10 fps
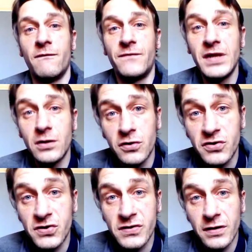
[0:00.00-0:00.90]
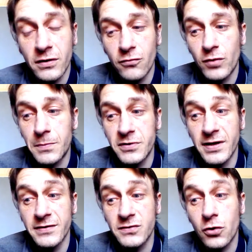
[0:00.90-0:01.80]
Venus
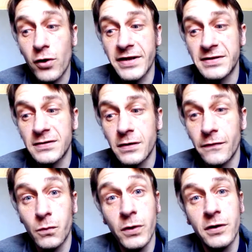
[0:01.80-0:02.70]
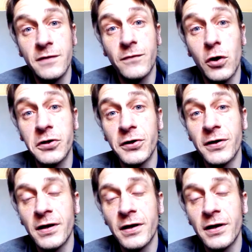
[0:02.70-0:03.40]
represents Christ, the Word of God,